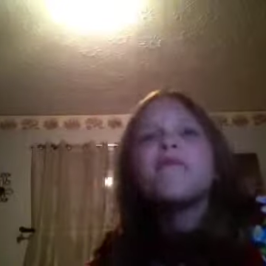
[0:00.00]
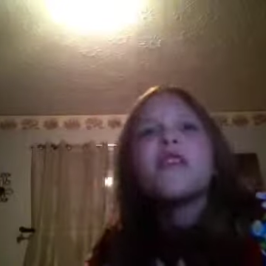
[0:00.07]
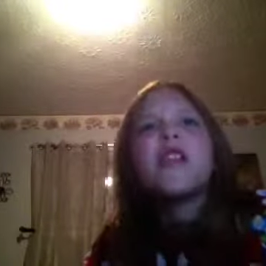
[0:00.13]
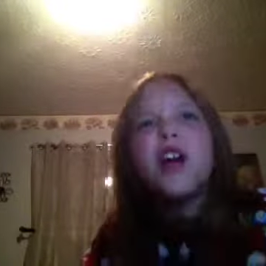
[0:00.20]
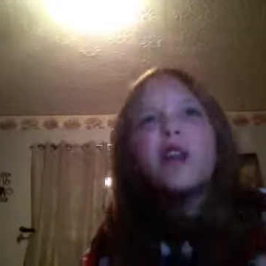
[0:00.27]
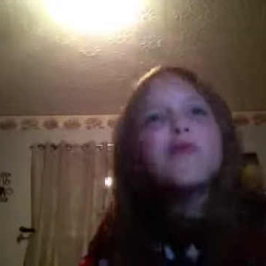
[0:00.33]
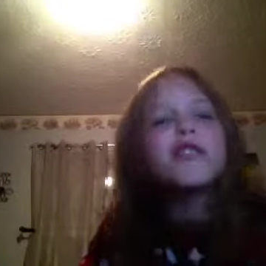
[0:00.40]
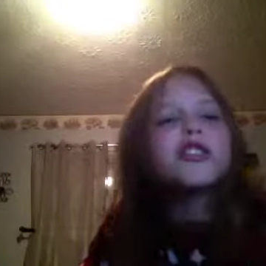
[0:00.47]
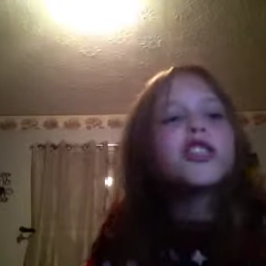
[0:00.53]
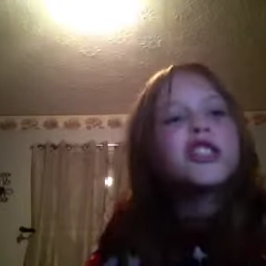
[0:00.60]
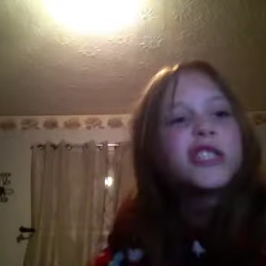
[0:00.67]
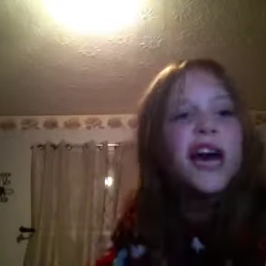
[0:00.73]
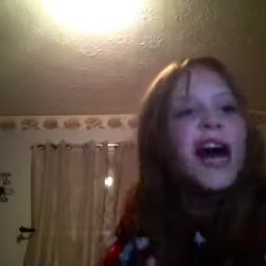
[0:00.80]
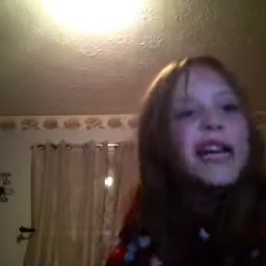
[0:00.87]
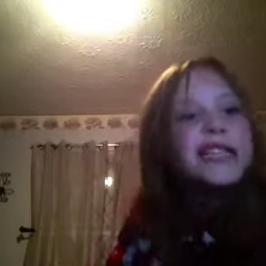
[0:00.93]
Clockwork
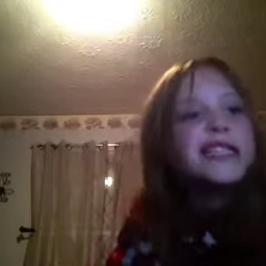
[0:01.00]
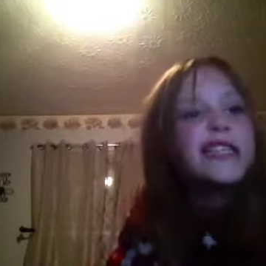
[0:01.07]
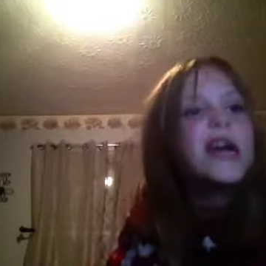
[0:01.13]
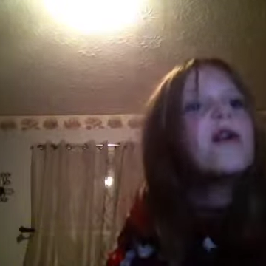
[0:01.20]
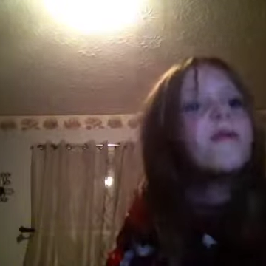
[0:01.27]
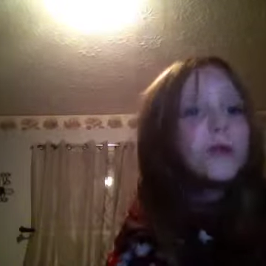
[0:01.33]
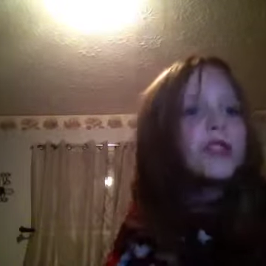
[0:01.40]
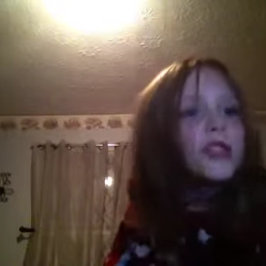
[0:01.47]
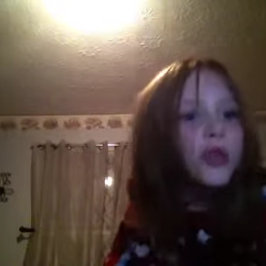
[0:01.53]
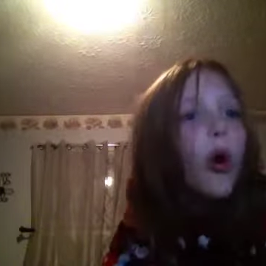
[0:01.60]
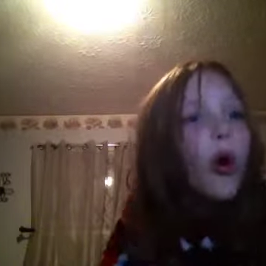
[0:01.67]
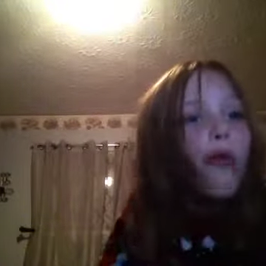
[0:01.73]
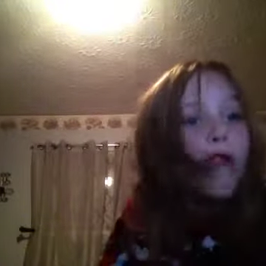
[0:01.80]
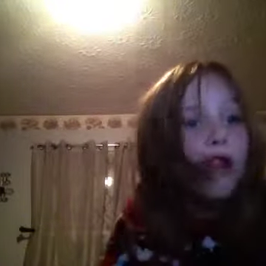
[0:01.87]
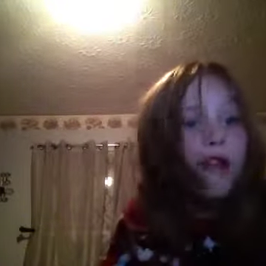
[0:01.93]
just has a terrible
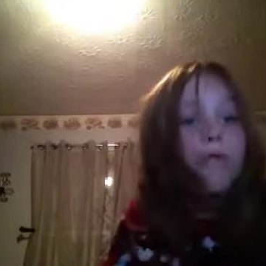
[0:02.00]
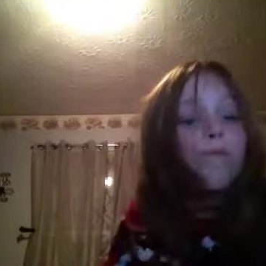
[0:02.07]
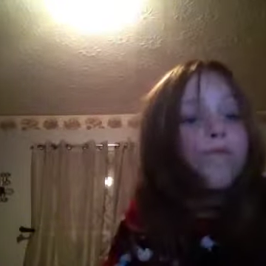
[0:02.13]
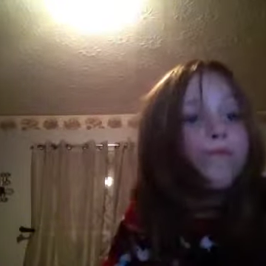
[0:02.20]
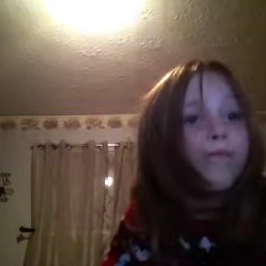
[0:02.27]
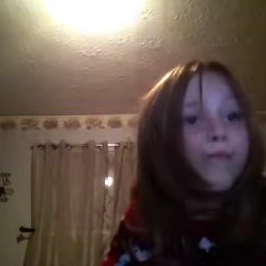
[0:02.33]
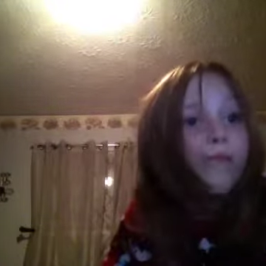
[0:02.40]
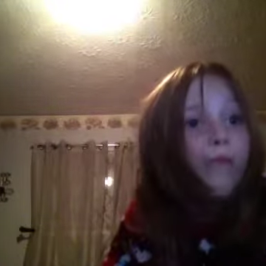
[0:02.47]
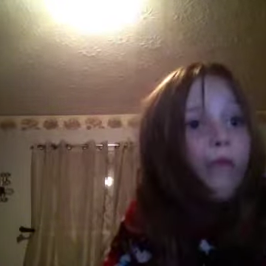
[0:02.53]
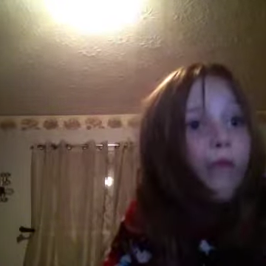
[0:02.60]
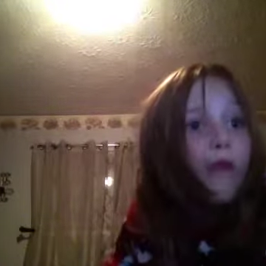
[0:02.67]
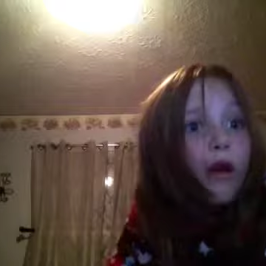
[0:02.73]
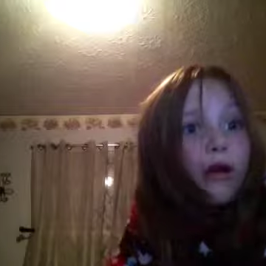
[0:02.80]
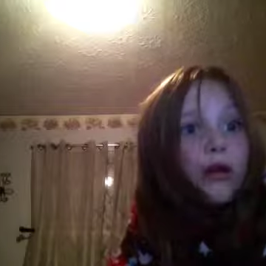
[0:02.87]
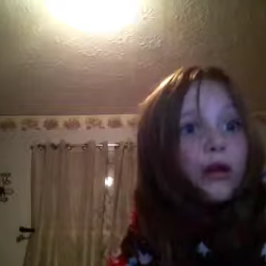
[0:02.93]
story.
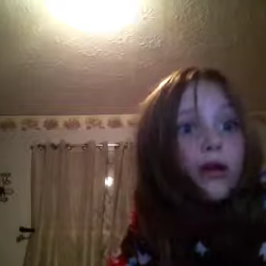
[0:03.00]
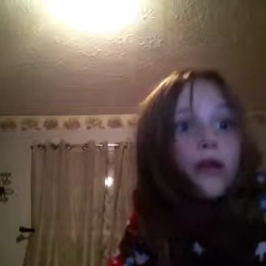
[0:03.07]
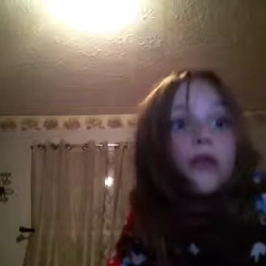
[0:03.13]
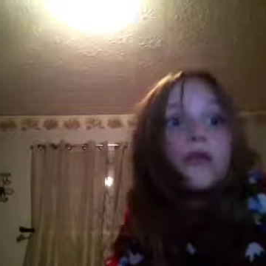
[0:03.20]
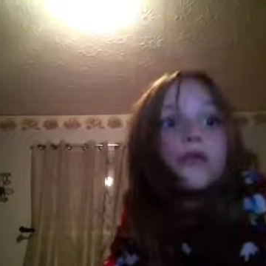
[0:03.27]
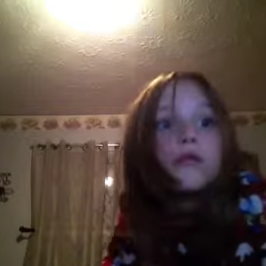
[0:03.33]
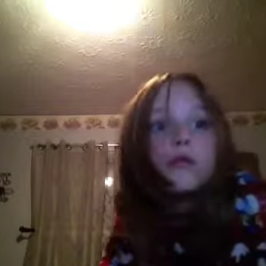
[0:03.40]
Ugh.